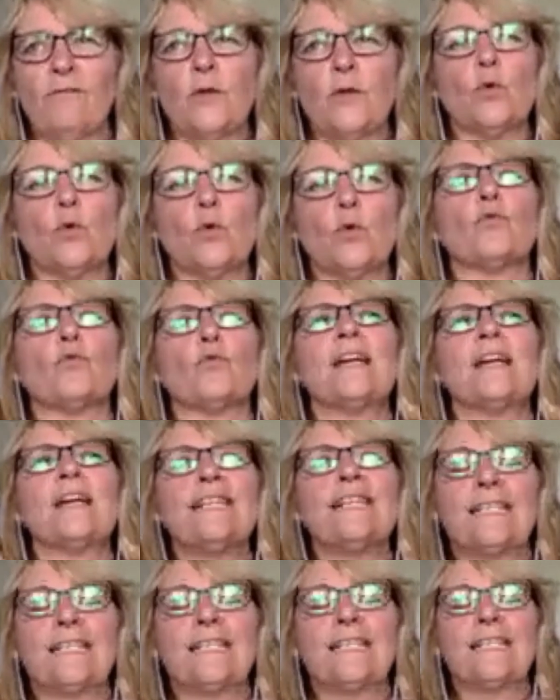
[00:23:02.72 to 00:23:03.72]
your
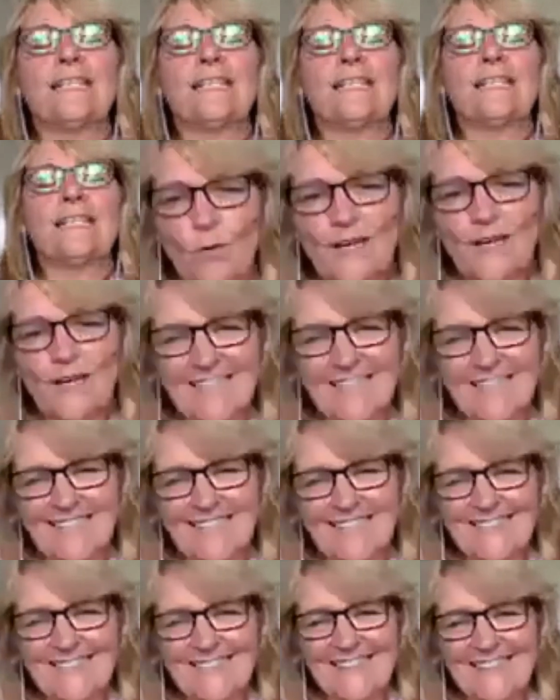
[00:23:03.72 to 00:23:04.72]
reasons for
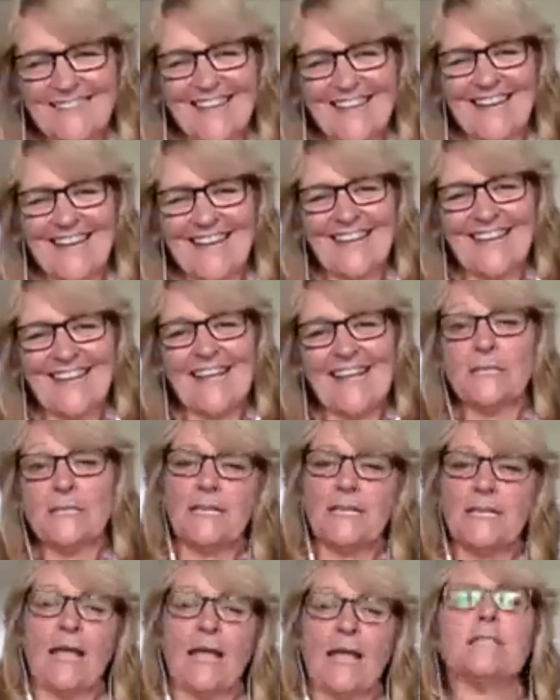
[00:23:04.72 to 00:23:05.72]
writing,
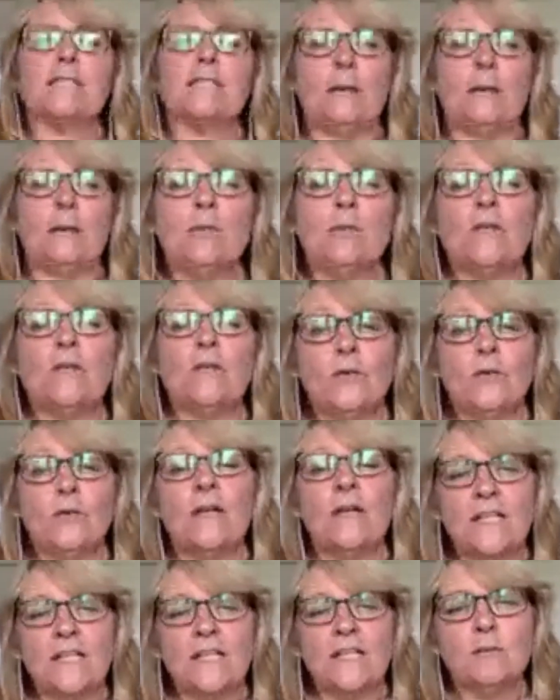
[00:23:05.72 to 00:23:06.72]
and temper your
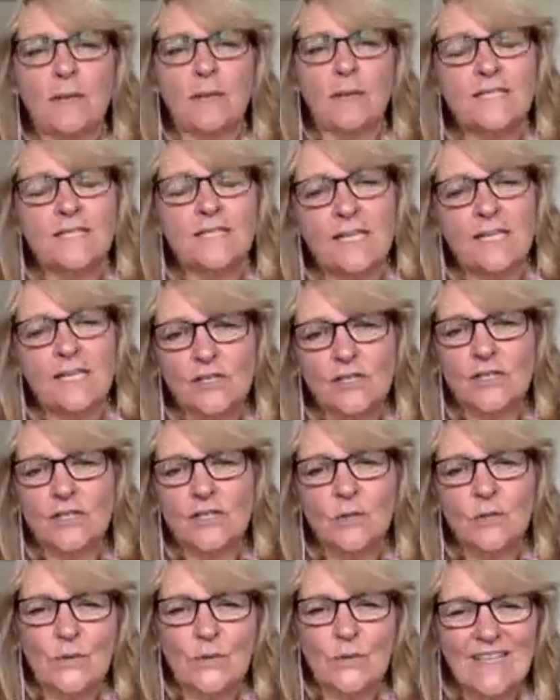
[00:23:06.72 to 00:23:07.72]
expectations
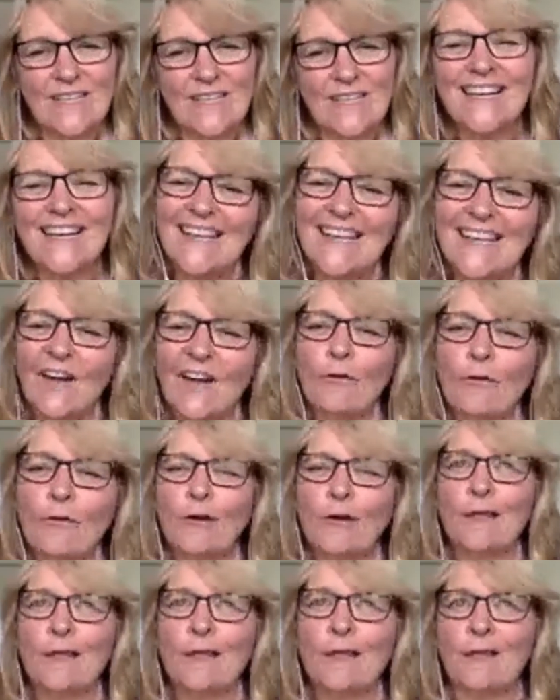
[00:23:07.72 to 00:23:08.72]
accordingly. I
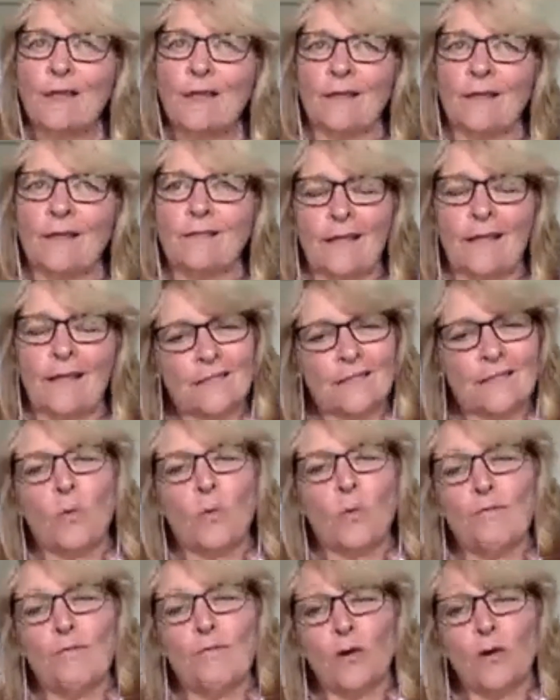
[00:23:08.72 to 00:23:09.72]
really think that's
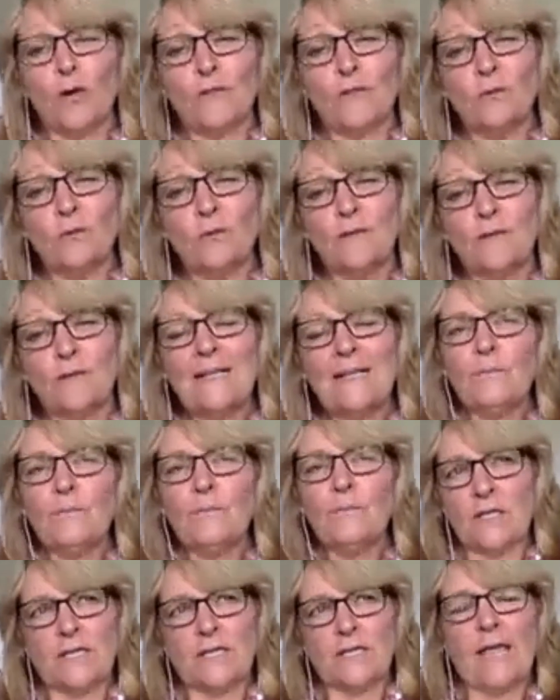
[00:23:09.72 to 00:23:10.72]
quite vital
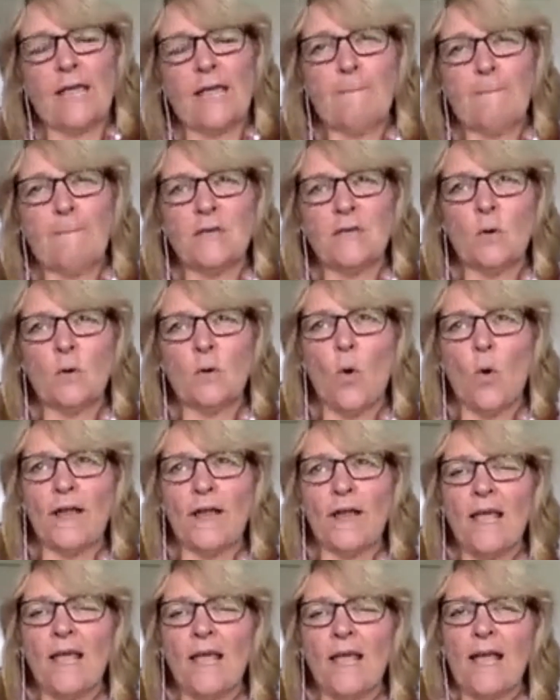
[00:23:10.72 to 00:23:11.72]
because it can be
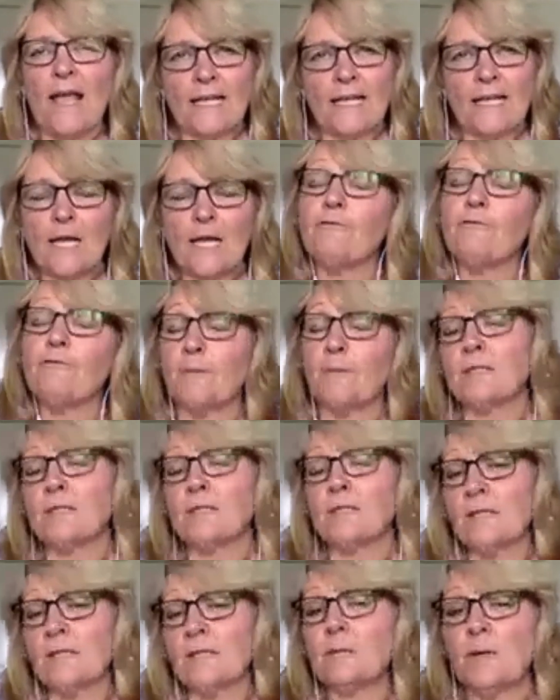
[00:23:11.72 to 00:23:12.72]
quite a tough
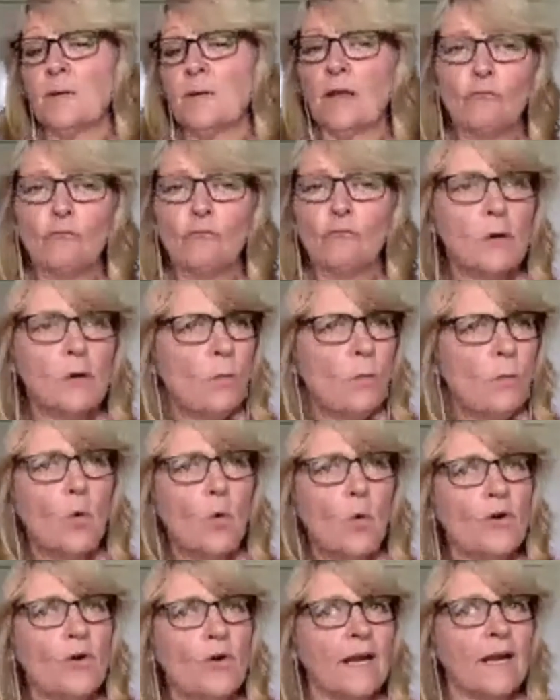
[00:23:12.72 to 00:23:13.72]
business to be in.
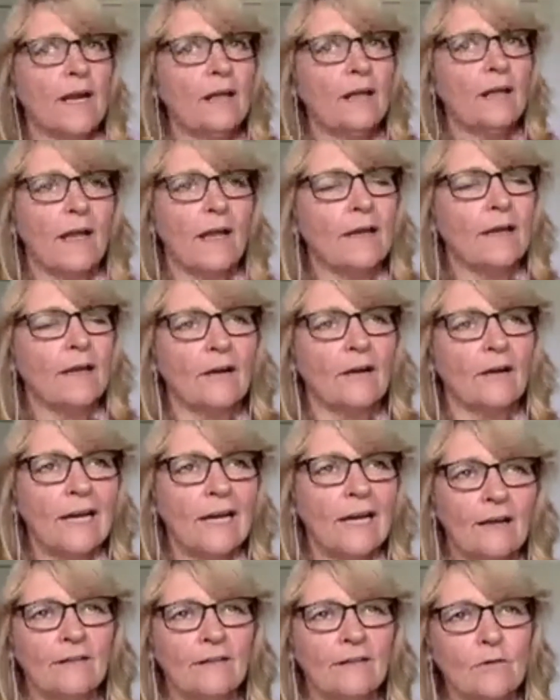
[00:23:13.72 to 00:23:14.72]
Rewarding, and I
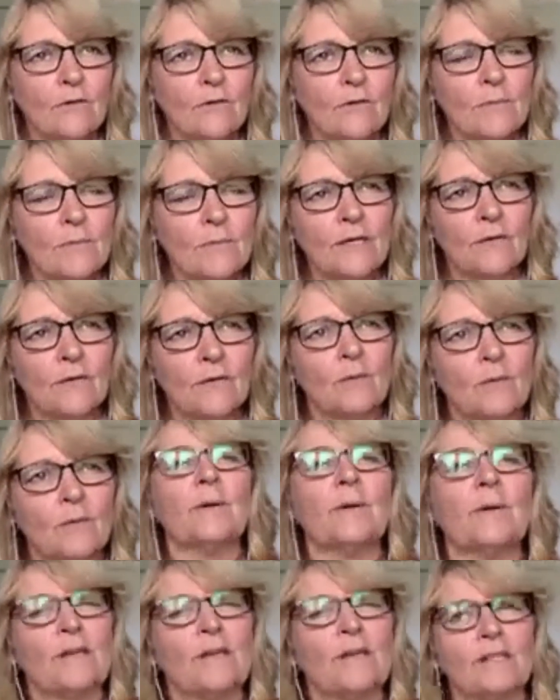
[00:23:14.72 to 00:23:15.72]
love every minute of it,
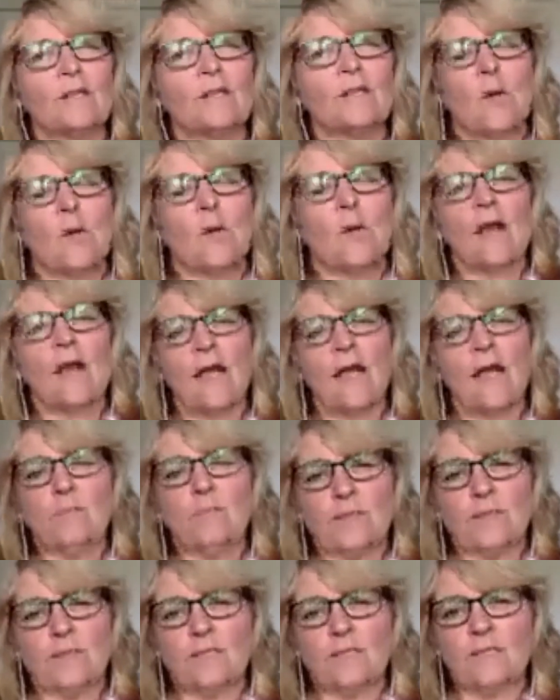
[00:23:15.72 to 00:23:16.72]
but it is quite a
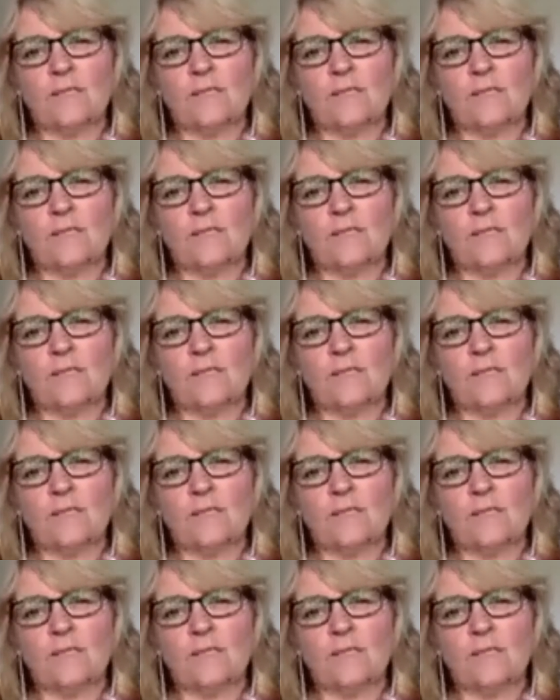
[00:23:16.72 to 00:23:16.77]
hard business.